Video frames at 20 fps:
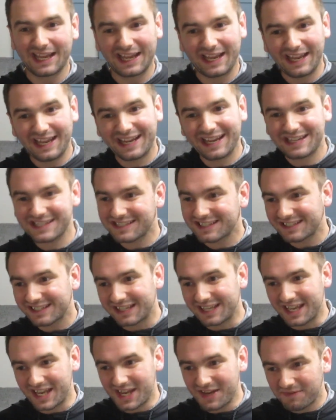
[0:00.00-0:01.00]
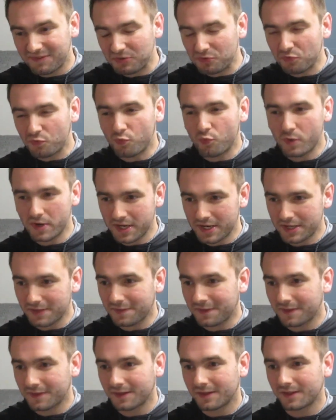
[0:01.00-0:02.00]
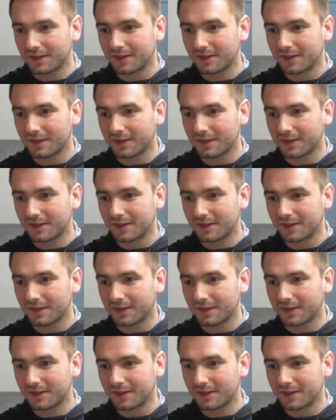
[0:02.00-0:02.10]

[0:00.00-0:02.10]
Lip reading: And even with